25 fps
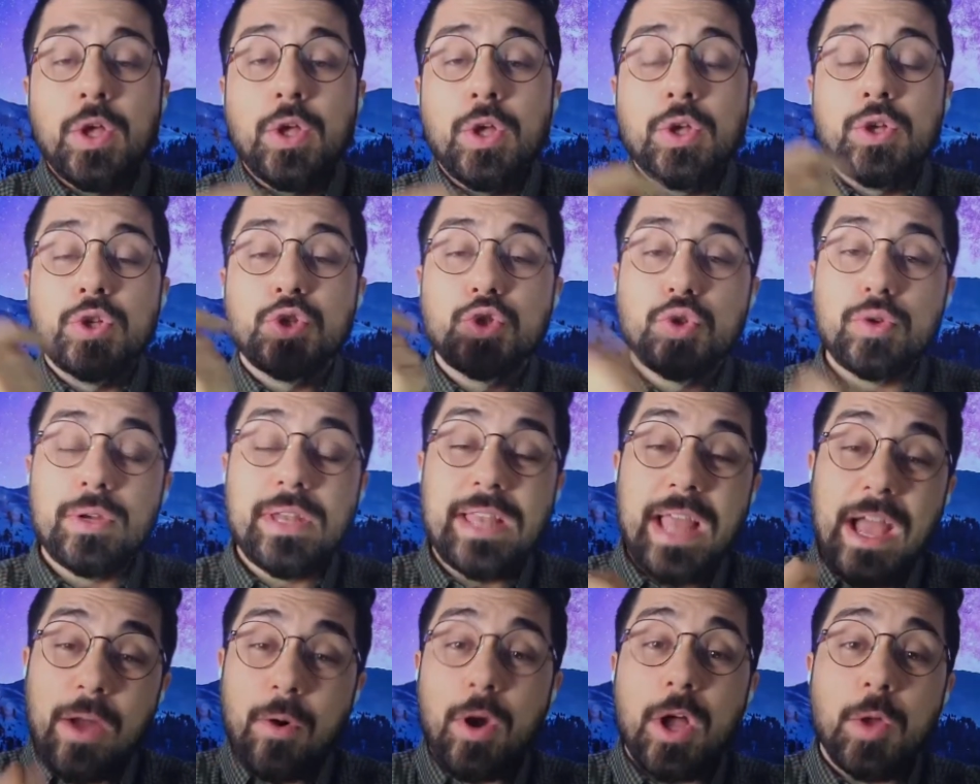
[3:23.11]
So
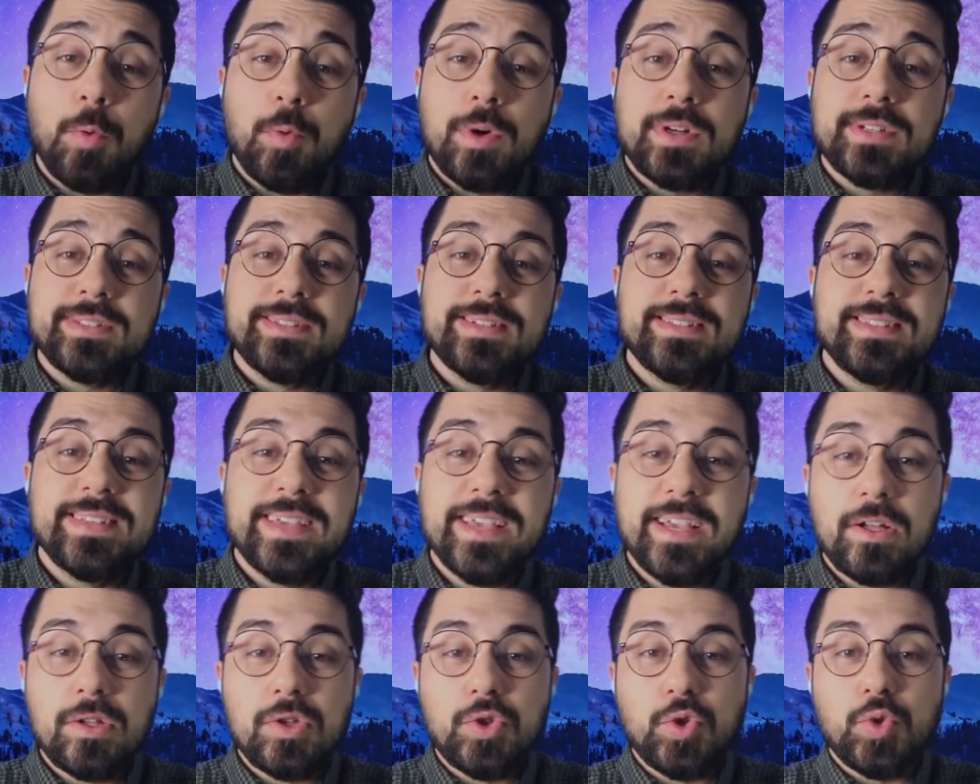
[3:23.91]
now I want to
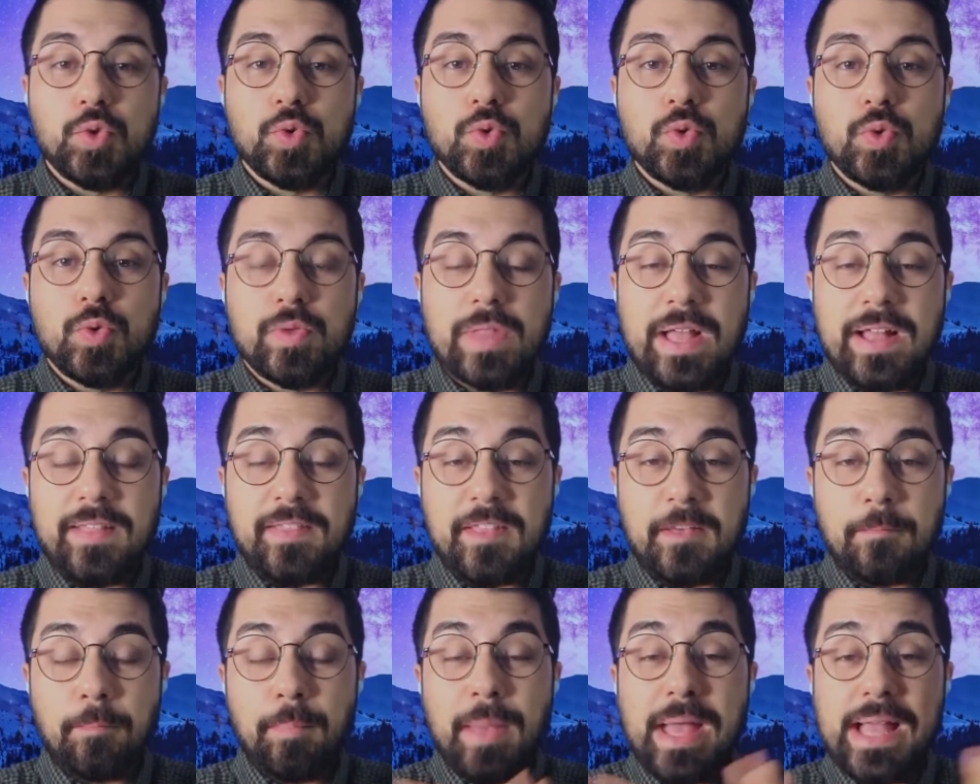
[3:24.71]
tell you that
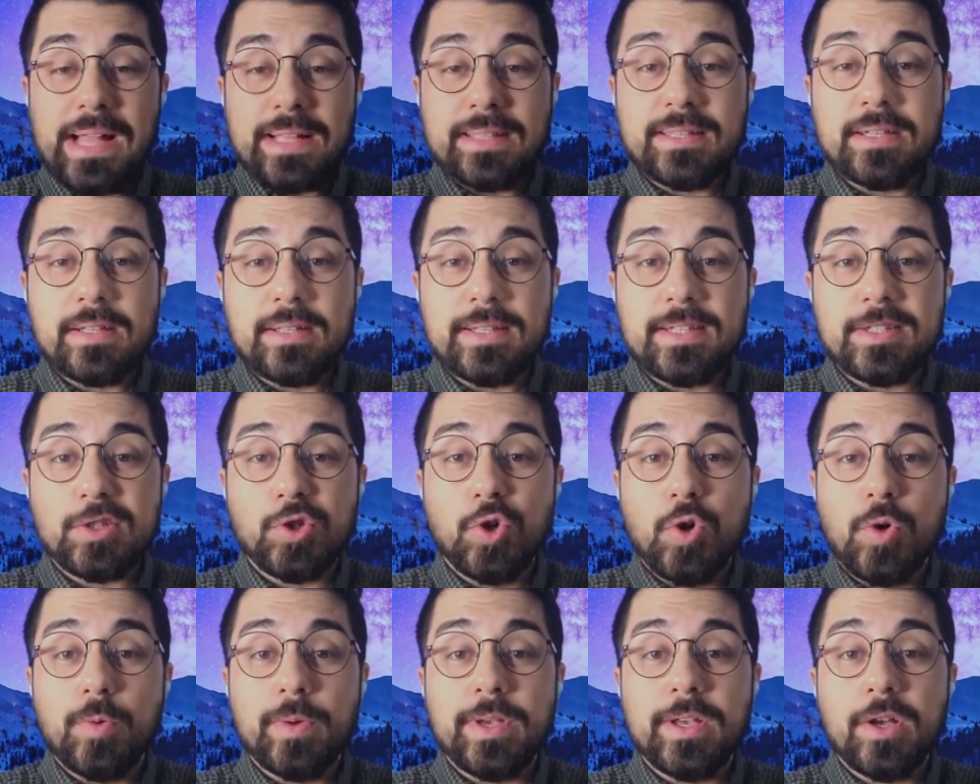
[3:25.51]
the battle is
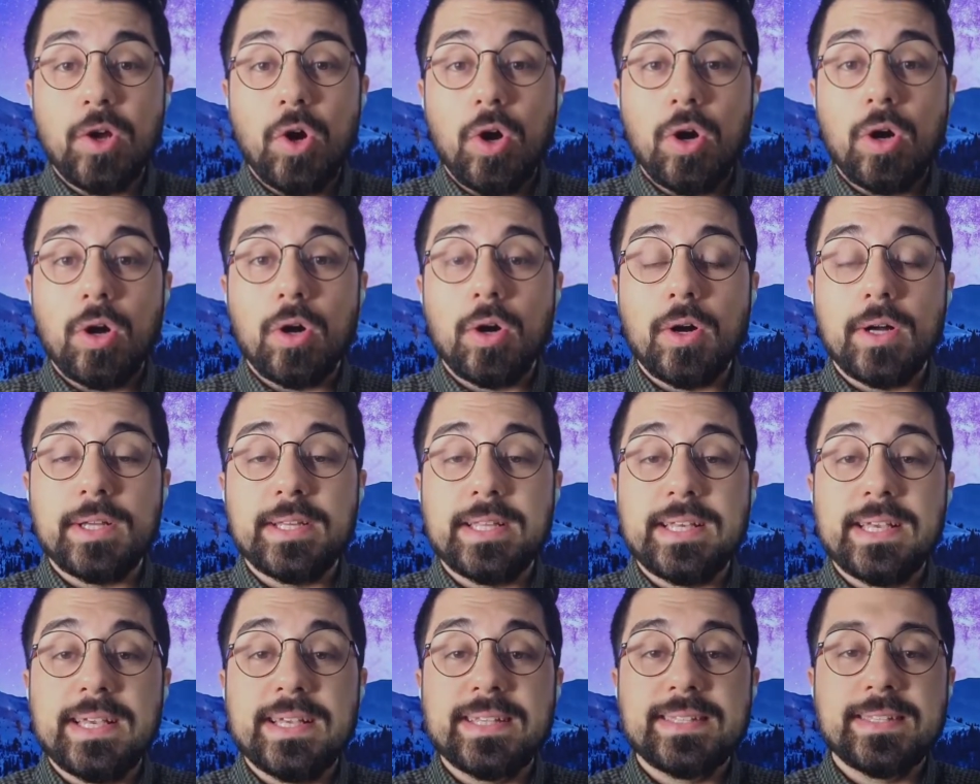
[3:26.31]
going on
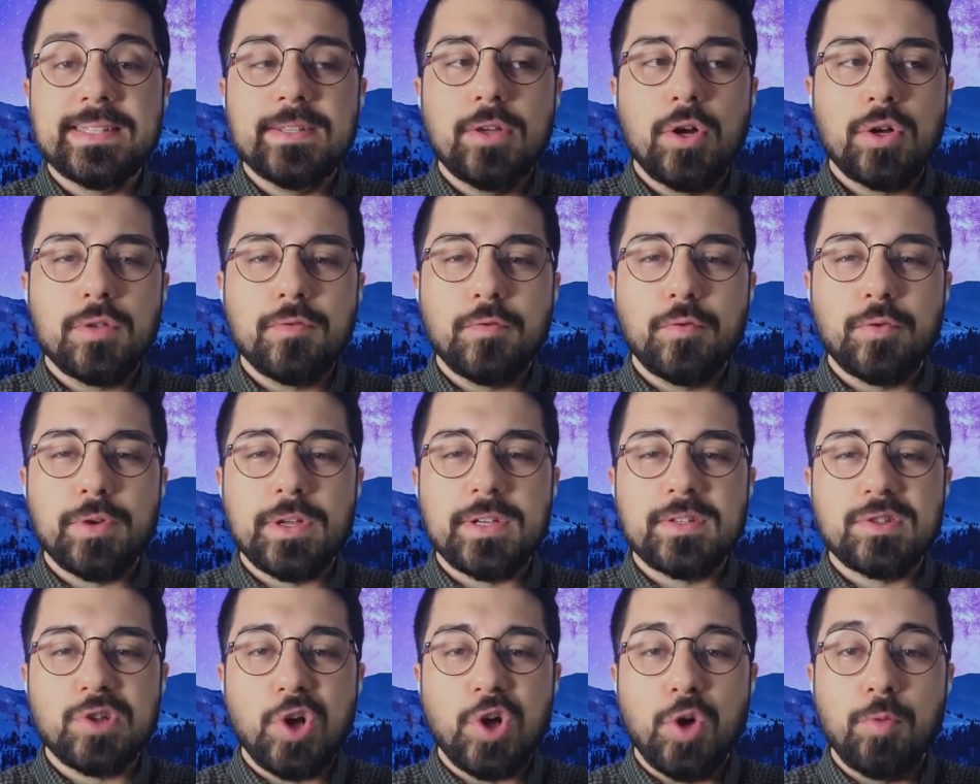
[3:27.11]
is not, for
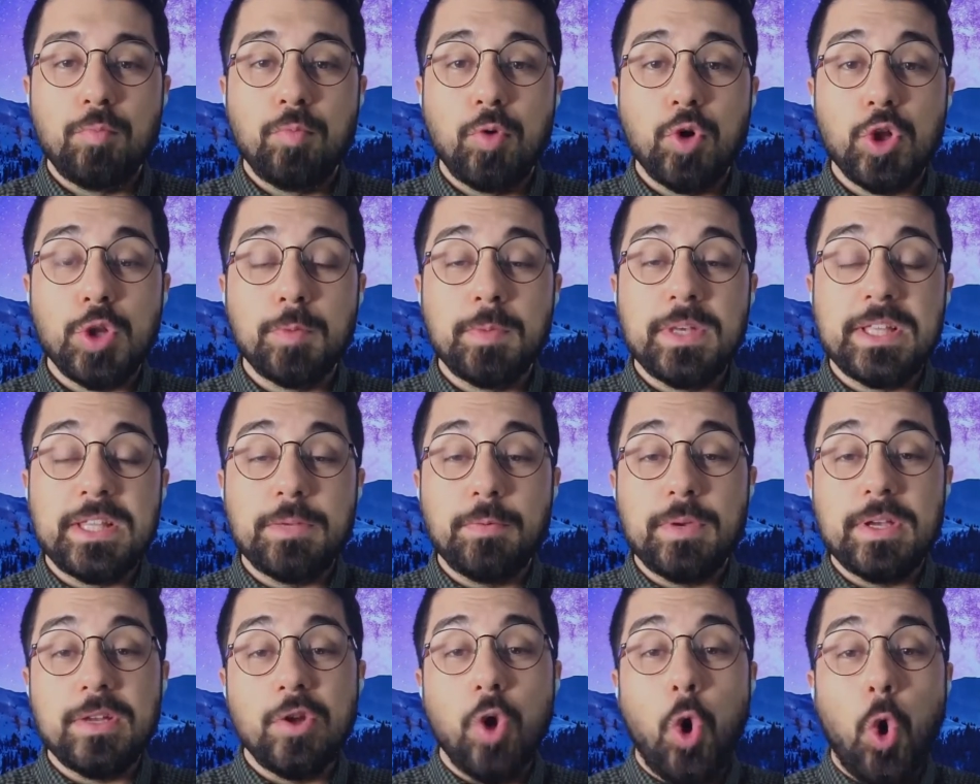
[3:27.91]
example,
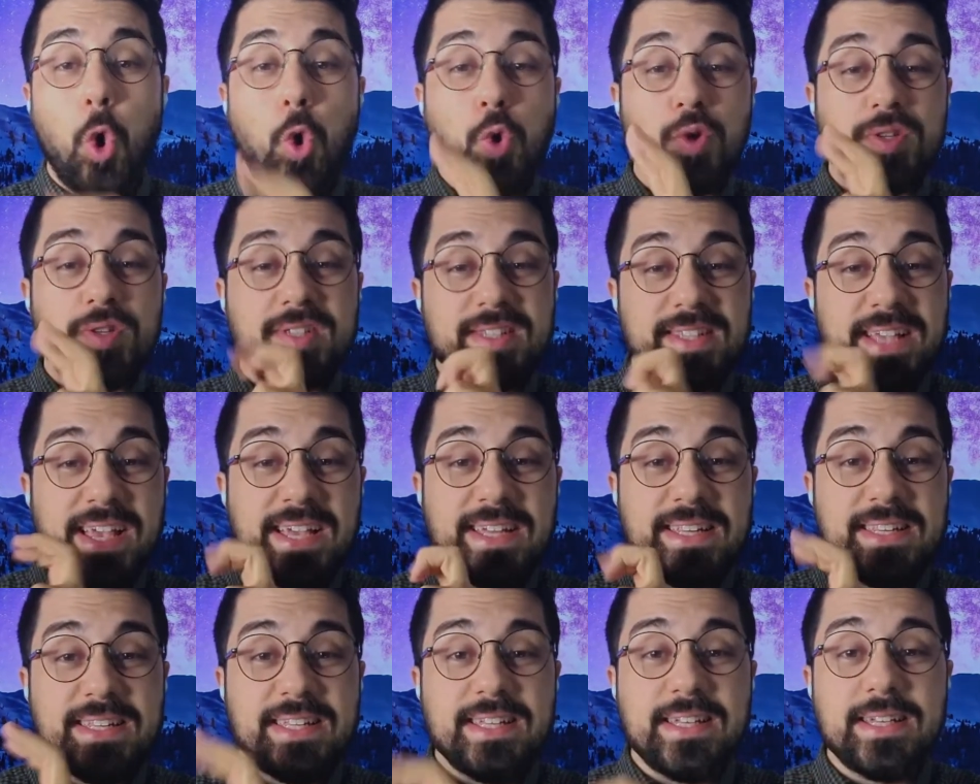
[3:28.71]
between
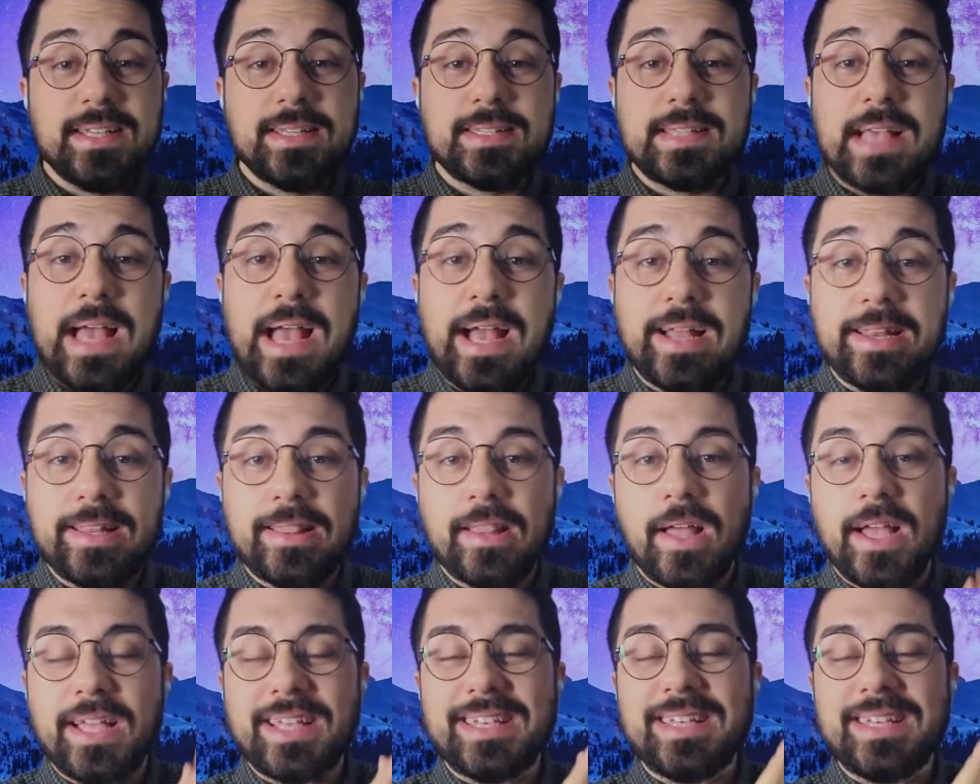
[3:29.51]
Husseinis and
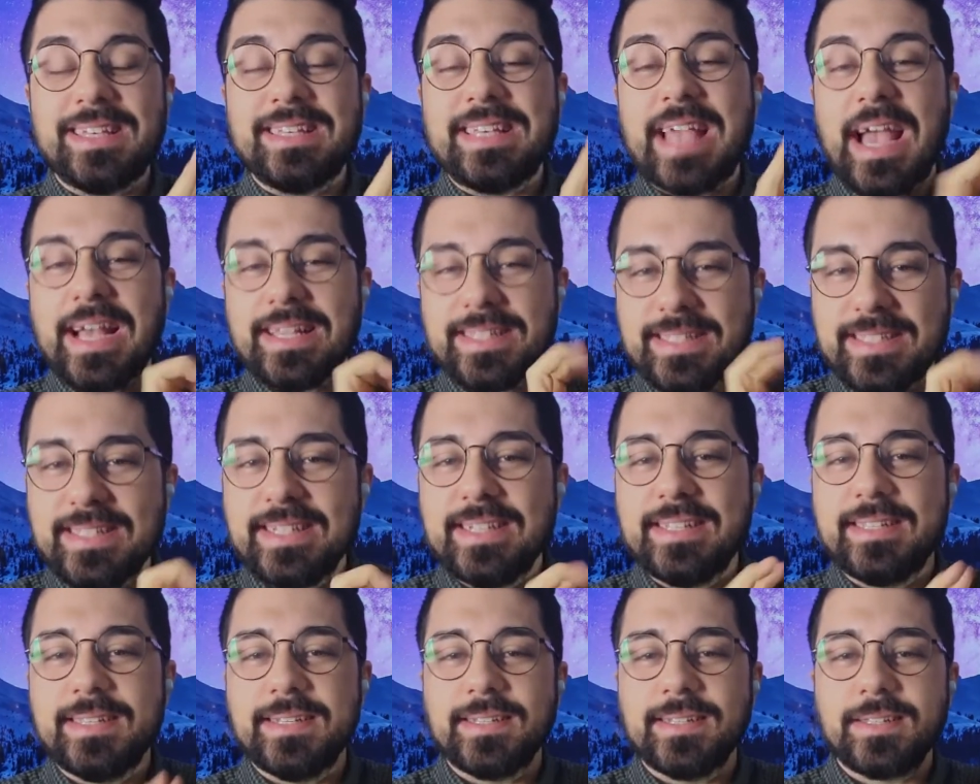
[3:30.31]
like
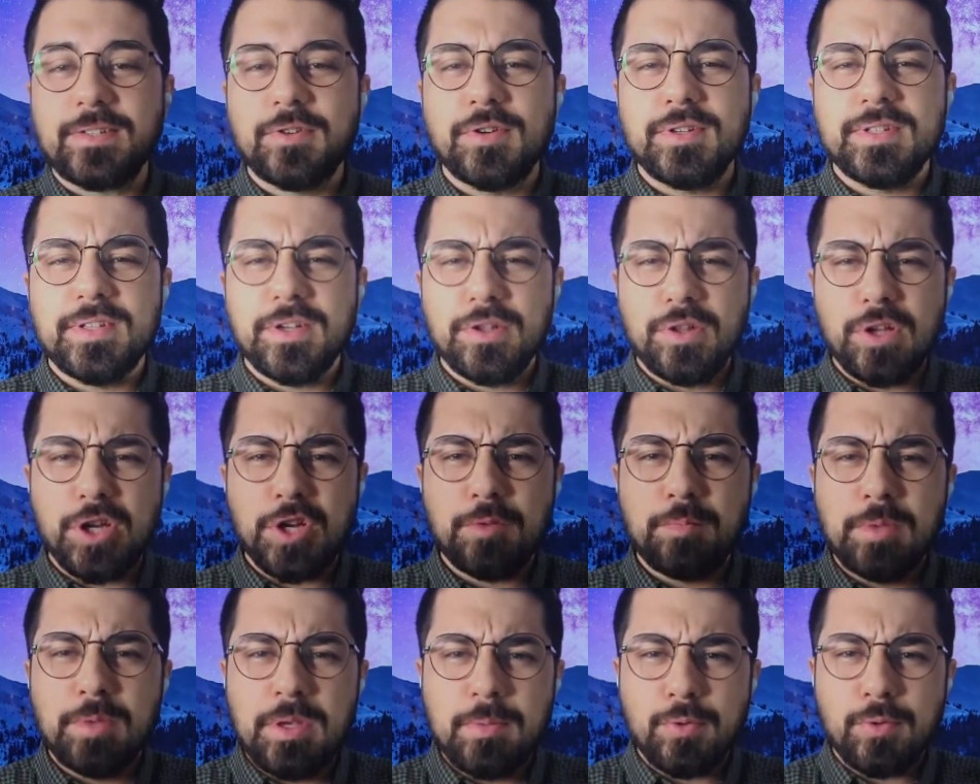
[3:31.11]
Yazidis, because a lot of
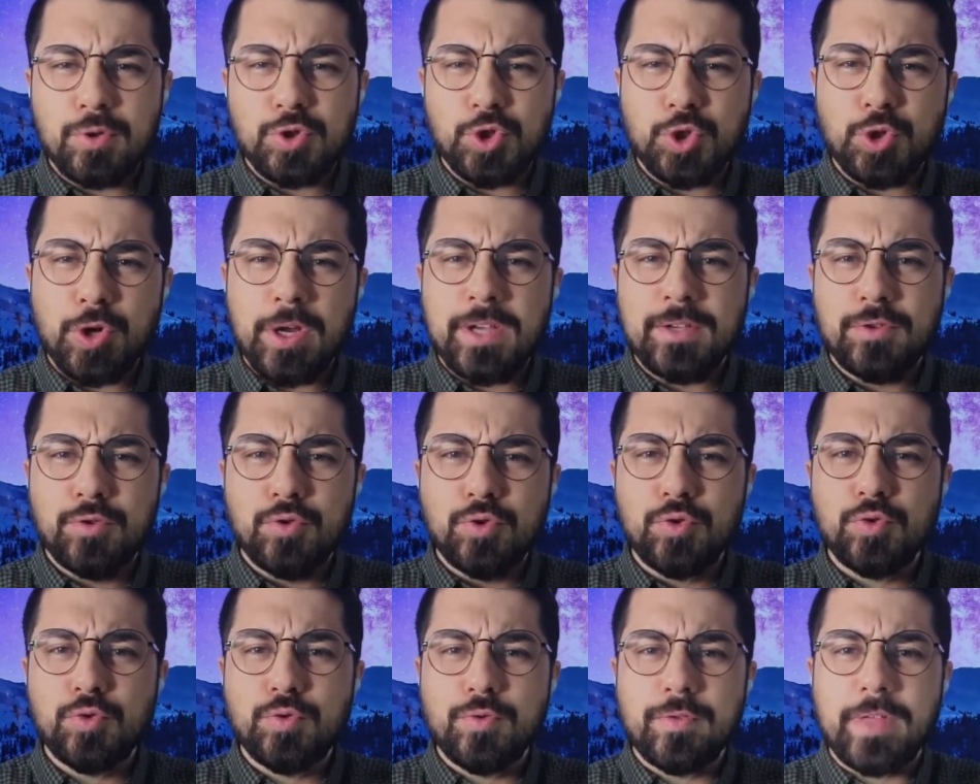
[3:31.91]
people try to
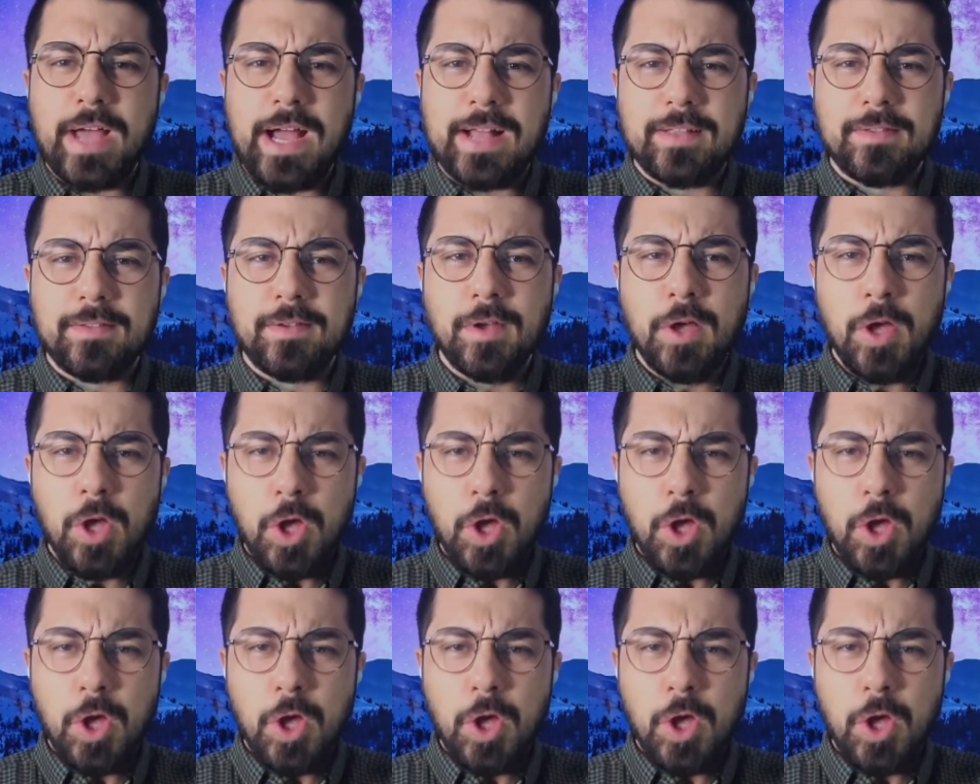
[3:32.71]
do that.